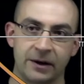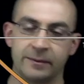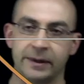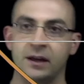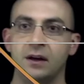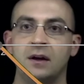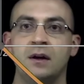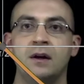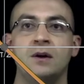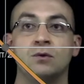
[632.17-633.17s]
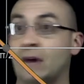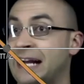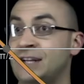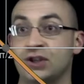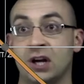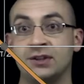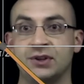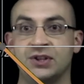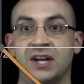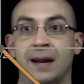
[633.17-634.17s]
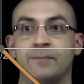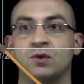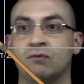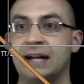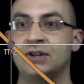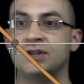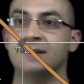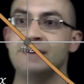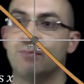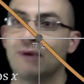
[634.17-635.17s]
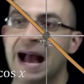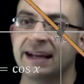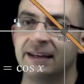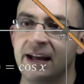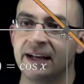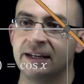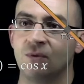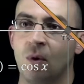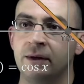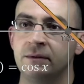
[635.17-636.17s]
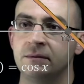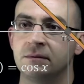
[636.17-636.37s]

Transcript: to me. Range is also the same. Range is going to be bracket -1